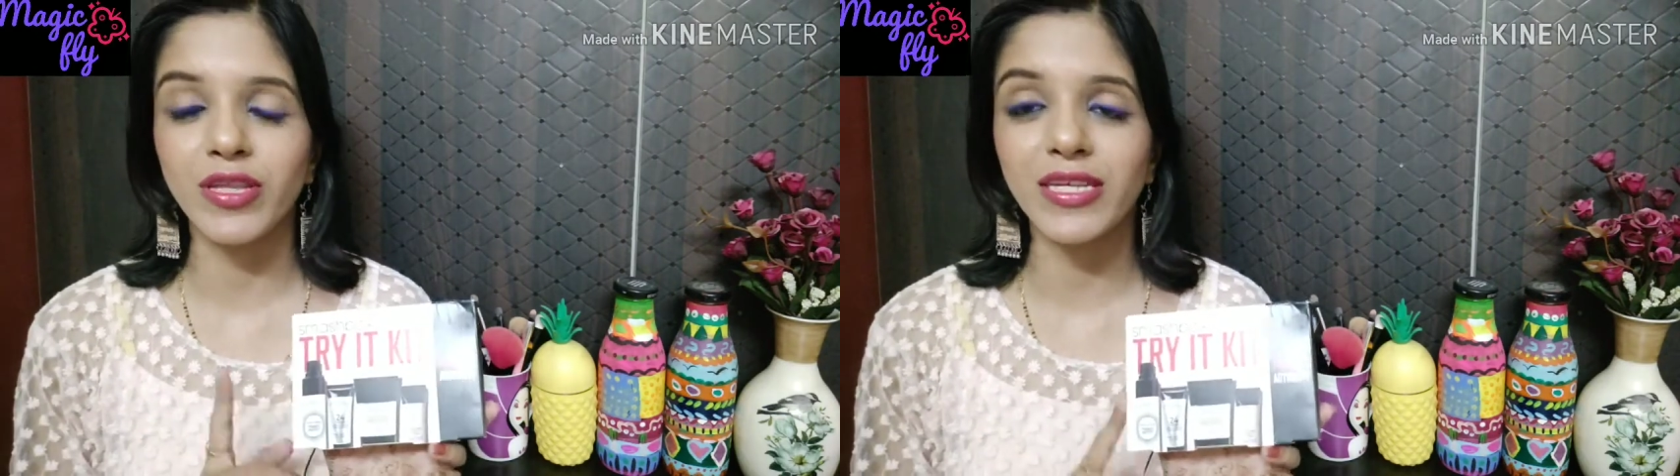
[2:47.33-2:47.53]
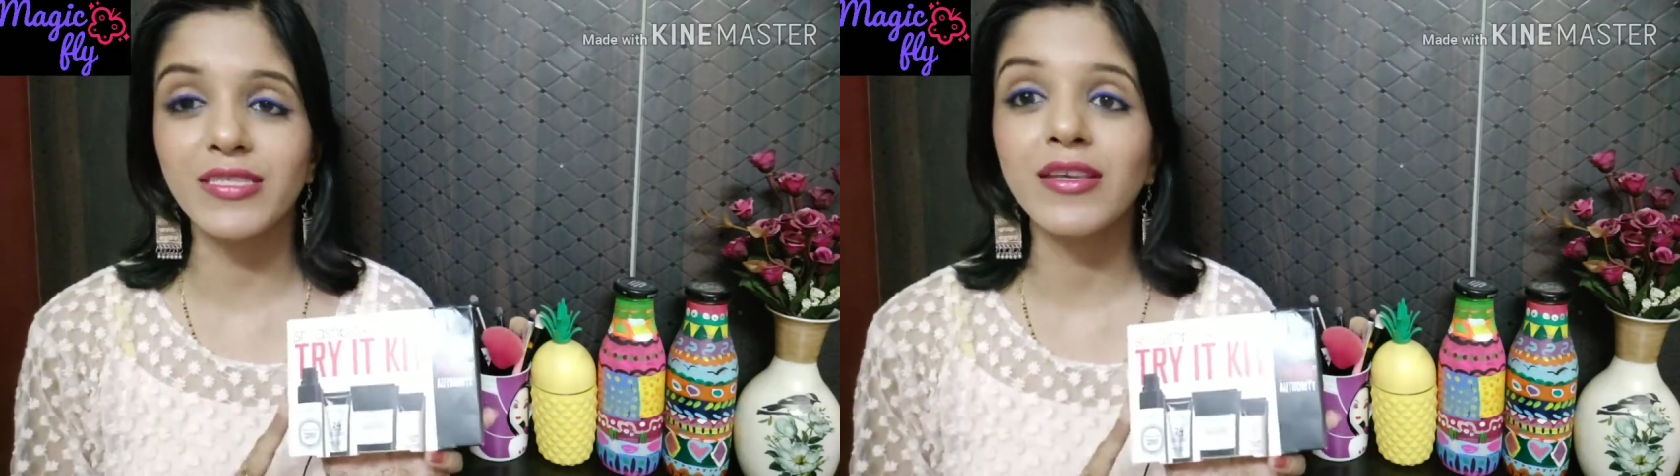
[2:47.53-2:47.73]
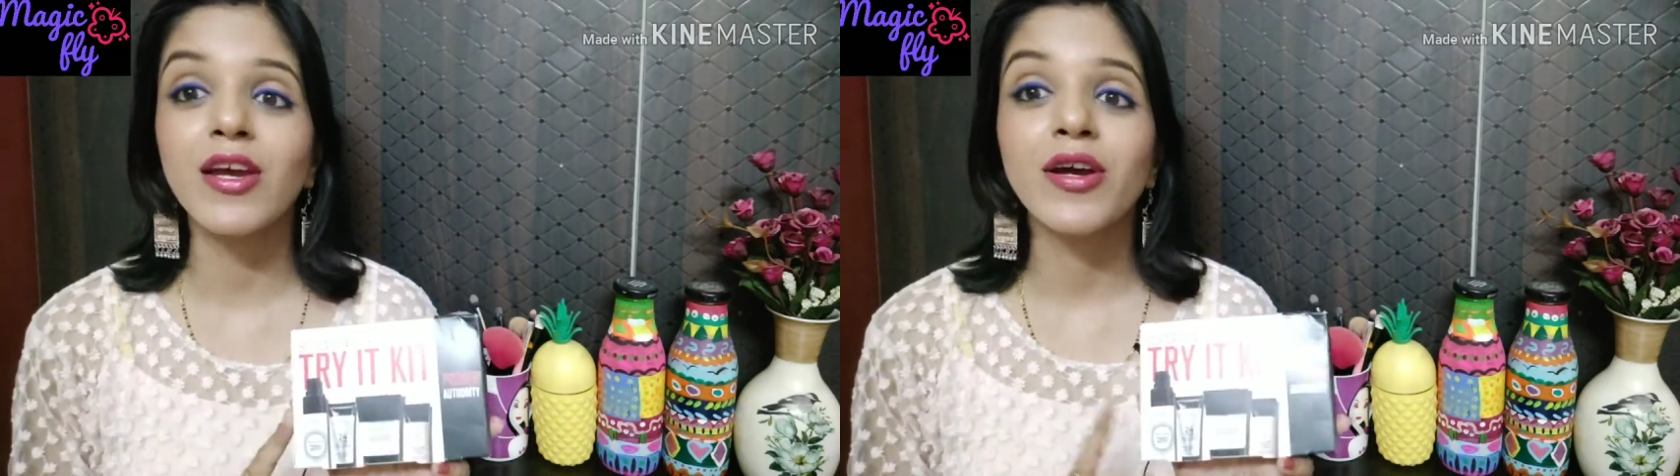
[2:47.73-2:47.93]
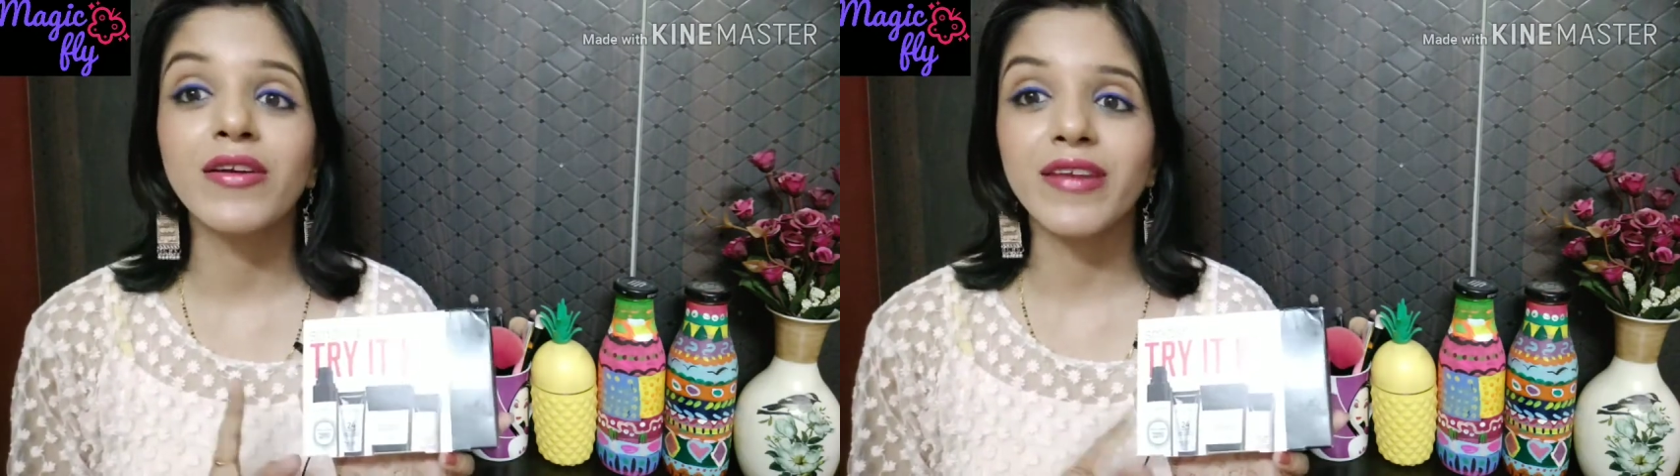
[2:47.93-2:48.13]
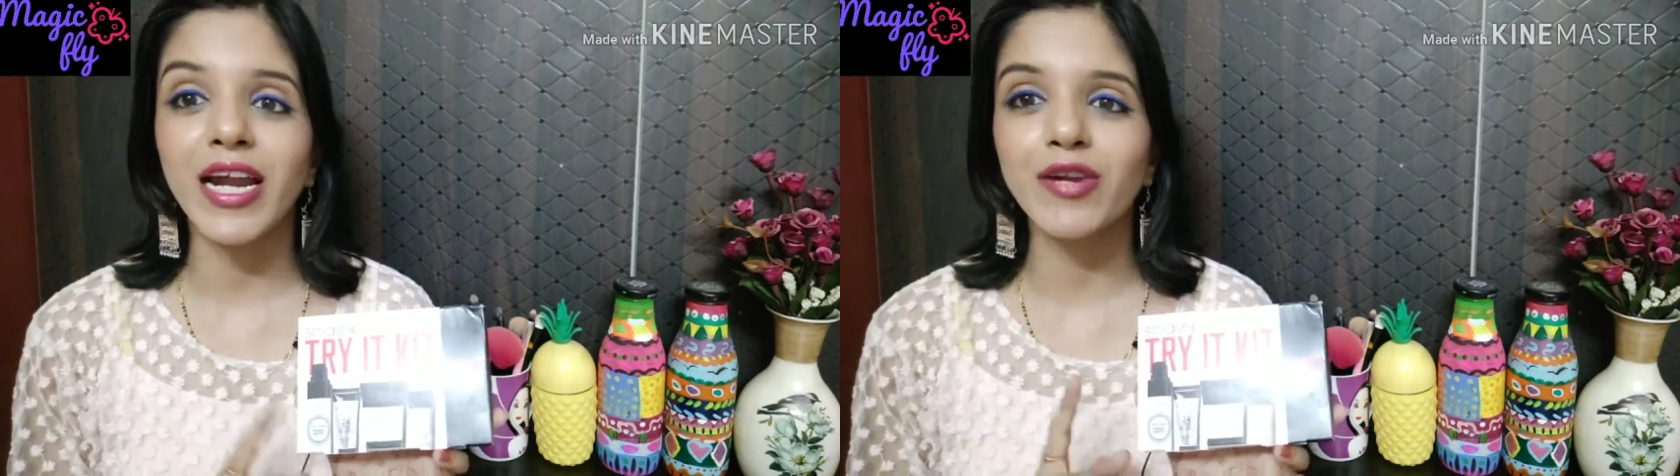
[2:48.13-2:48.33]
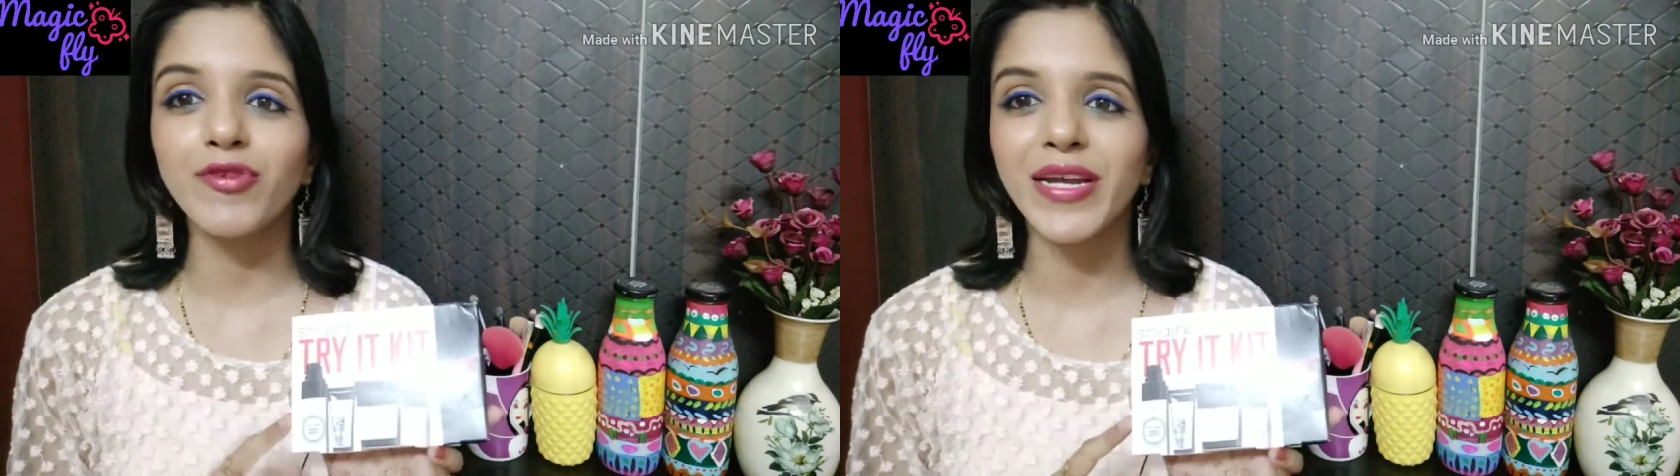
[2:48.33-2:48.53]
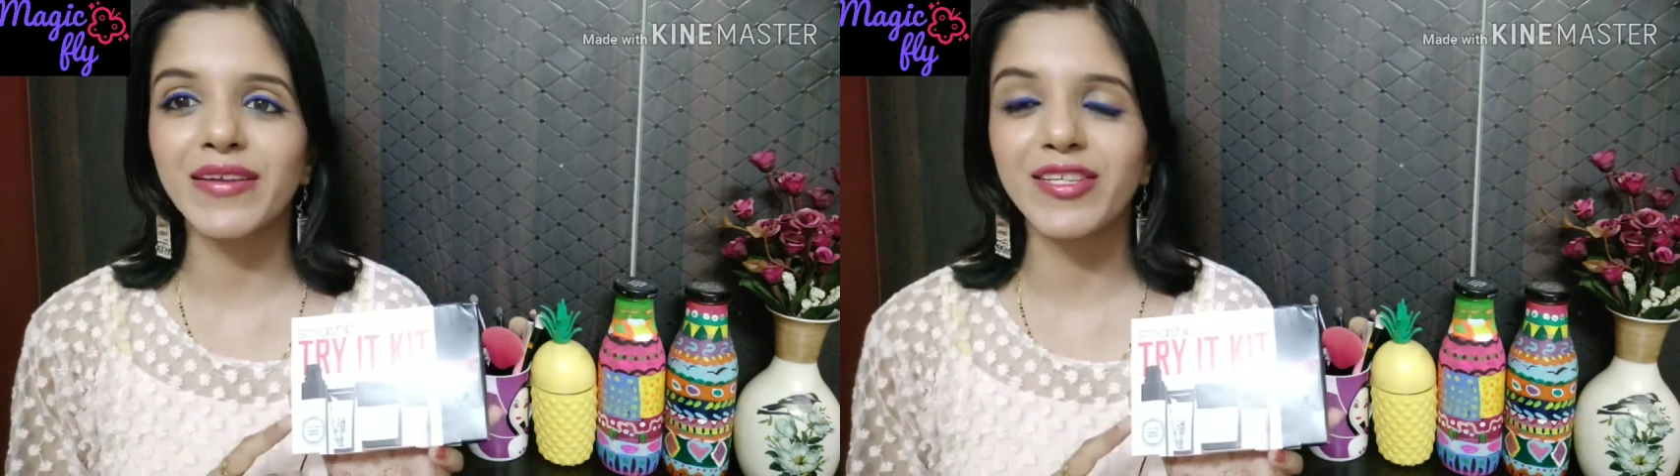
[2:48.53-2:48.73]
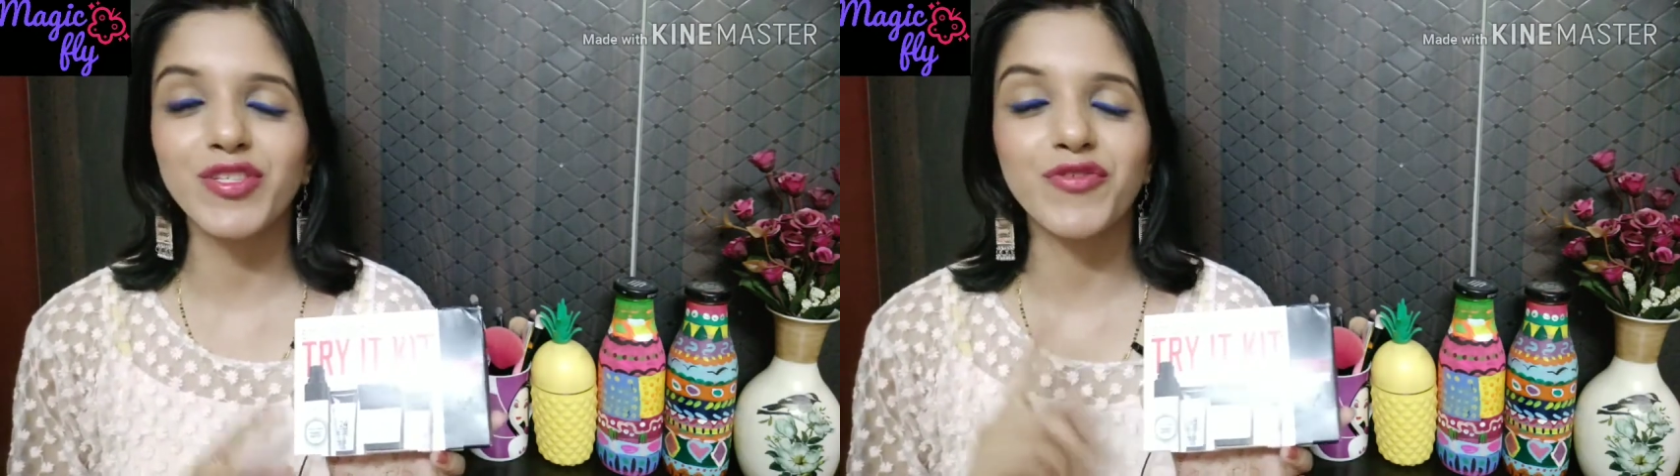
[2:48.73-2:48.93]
this, try to get this.